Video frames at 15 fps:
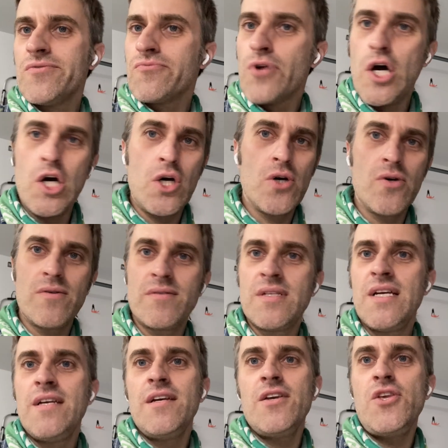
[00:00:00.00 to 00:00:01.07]
road,
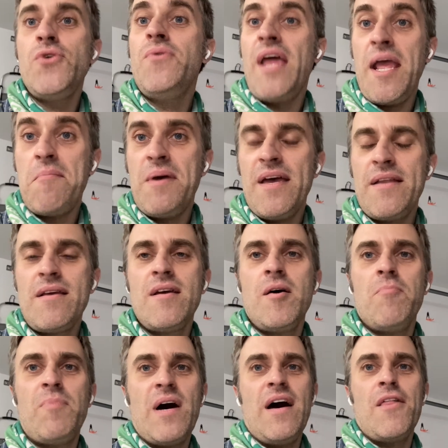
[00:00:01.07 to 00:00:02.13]
you name
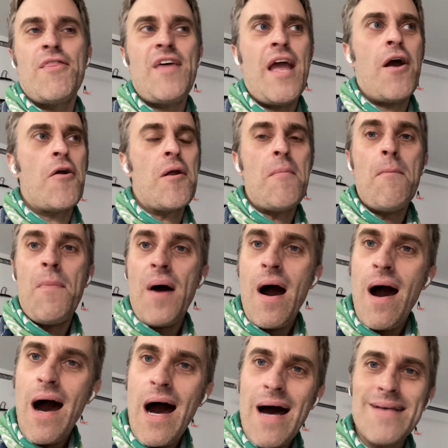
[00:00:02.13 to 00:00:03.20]
it. But they are
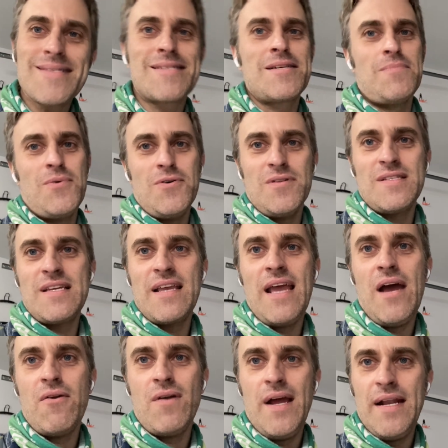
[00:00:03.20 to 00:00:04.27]
impossible to
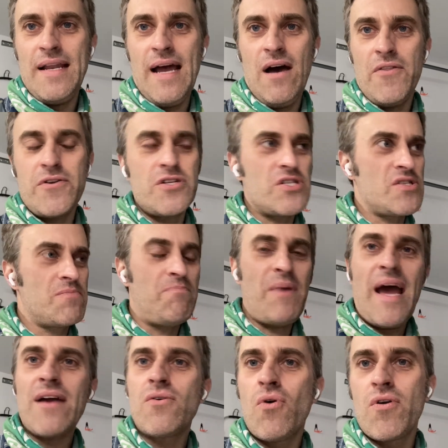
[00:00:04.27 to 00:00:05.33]
get right now. They're just
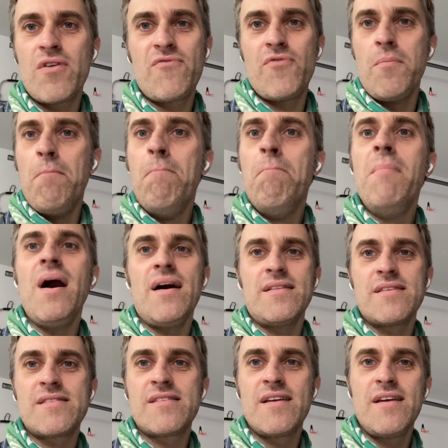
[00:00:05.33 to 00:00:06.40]
back ordered for
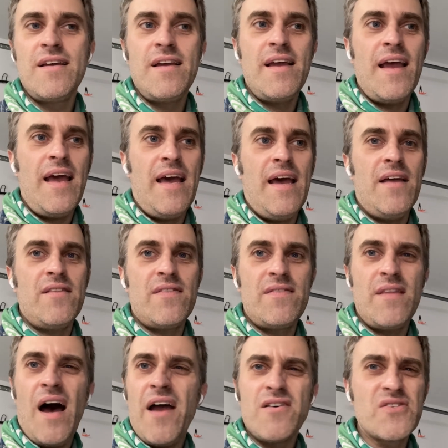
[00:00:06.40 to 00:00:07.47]
months. And
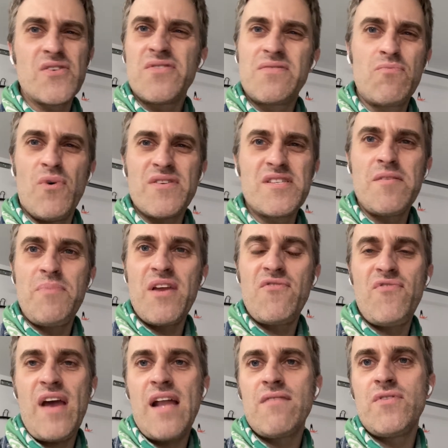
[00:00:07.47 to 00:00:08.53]
I also wasn't a big
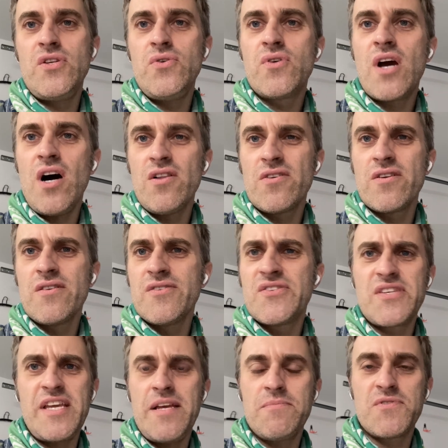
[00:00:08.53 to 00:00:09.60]
fan of the new color
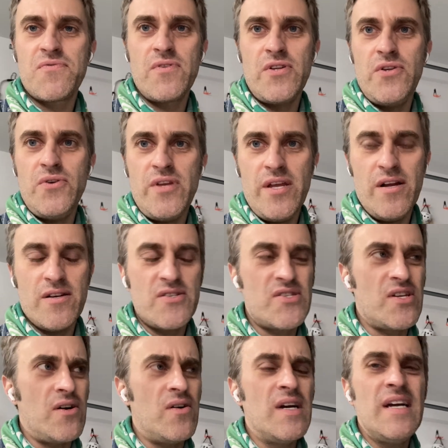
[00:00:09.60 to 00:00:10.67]
schemes for the new year.
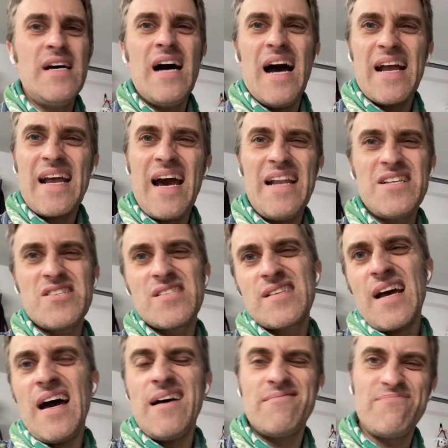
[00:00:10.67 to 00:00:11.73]
So I kind of just
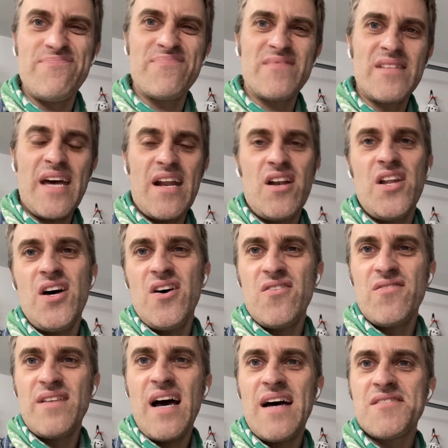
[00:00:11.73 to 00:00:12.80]
got,
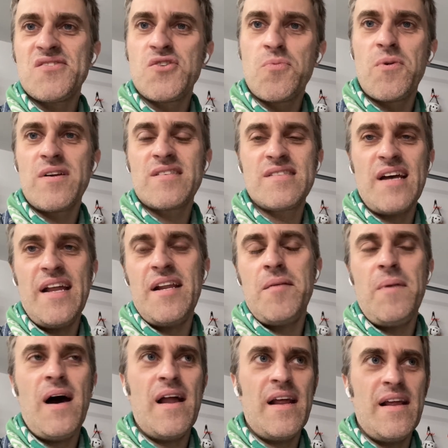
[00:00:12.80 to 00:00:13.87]
not super excited
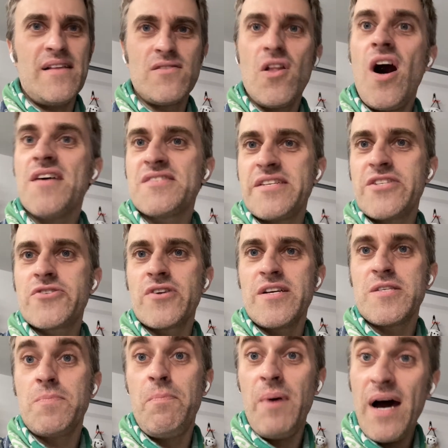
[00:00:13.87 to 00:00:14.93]
about it and lost
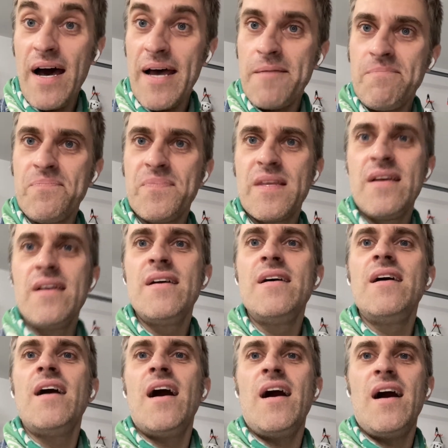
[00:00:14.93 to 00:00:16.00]
interest. But
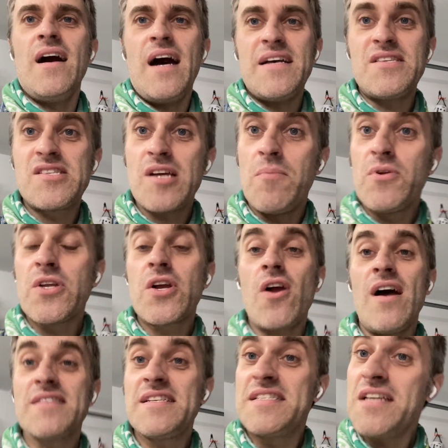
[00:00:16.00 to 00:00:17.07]
I stumbled
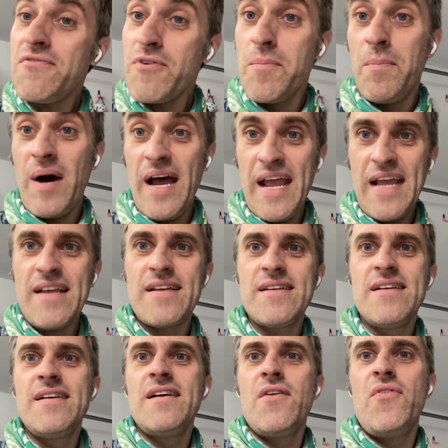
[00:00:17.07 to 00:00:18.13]
across a different bike
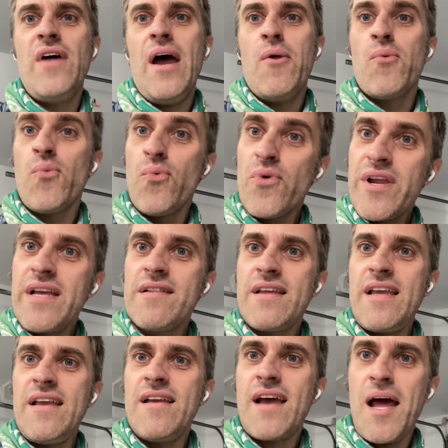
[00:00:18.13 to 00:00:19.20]
that
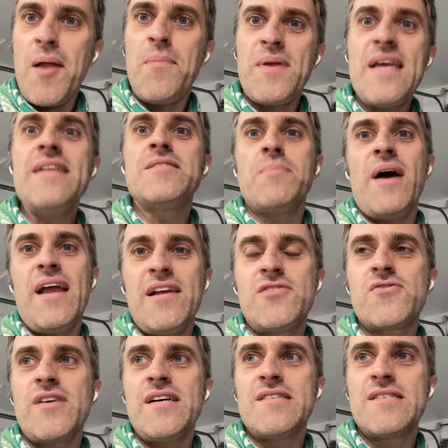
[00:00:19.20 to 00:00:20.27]
really kind of piqued my
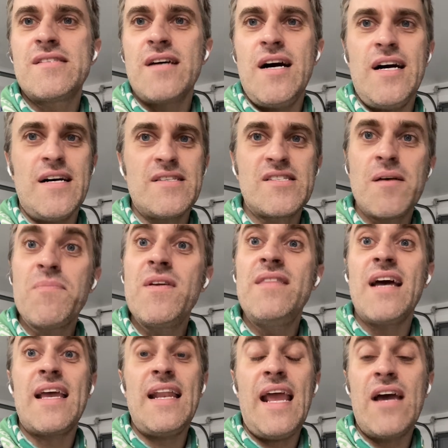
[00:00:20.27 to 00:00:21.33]
interest. Something
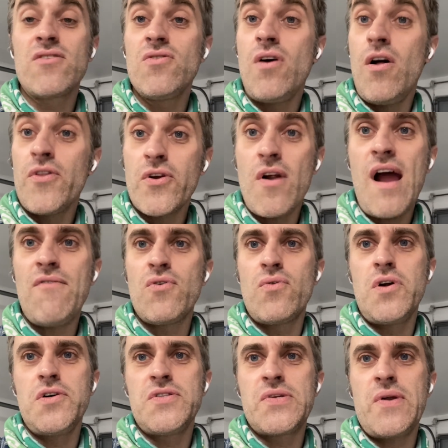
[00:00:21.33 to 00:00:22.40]
that can handle all the gravel
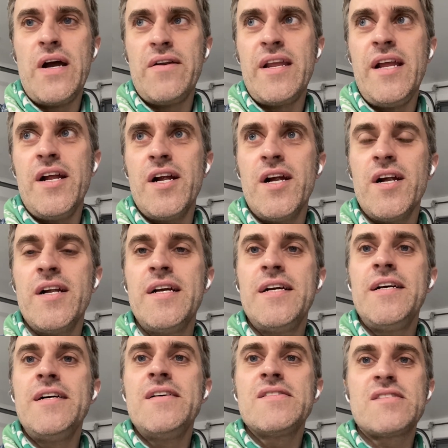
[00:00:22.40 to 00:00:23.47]
roads around here,
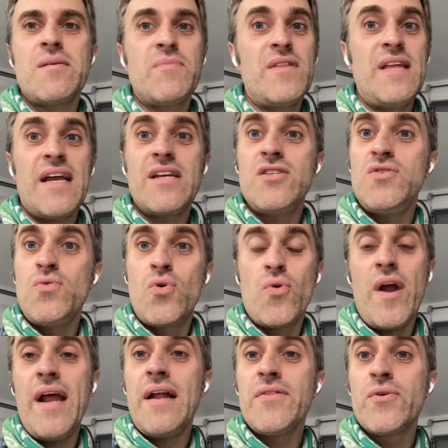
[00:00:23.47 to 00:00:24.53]
something that can do
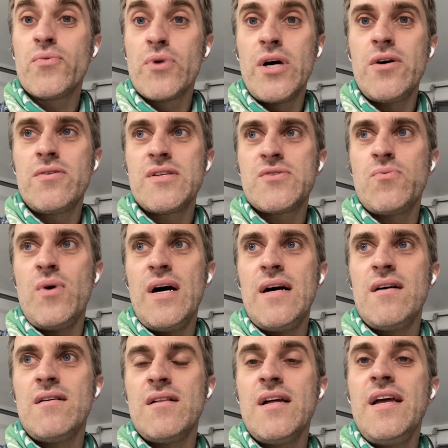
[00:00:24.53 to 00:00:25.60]
great on the road as
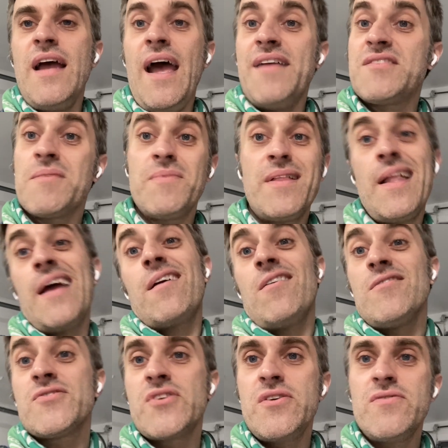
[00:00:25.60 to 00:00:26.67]
well, and something that I could
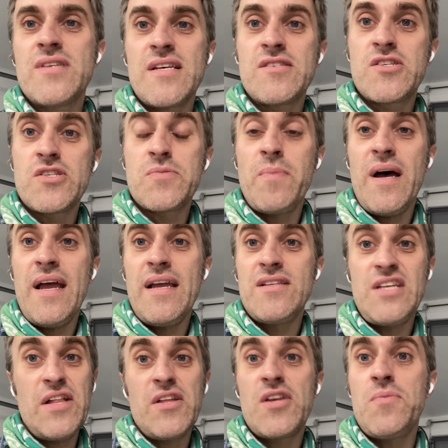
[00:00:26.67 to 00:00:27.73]
also use as just my
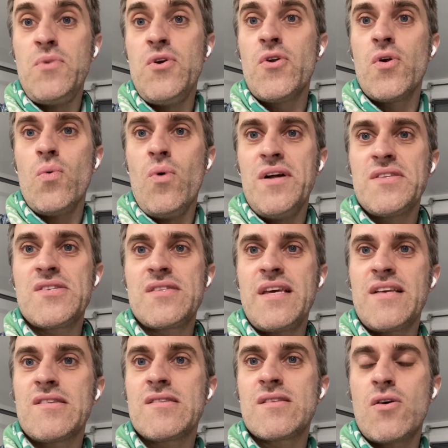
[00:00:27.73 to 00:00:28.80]
daily commuter once
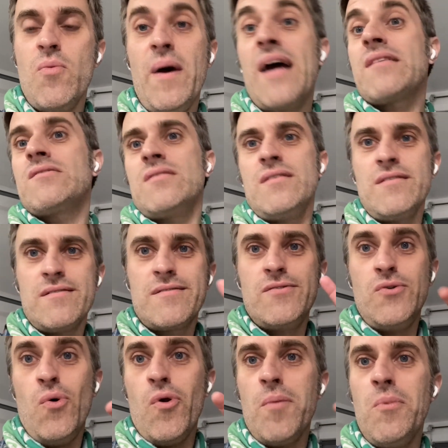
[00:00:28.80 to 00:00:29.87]
things go back to
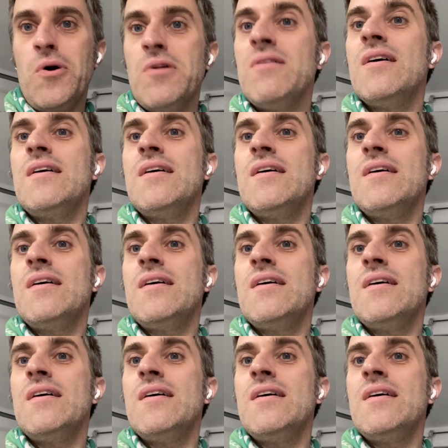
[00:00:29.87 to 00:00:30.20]
normal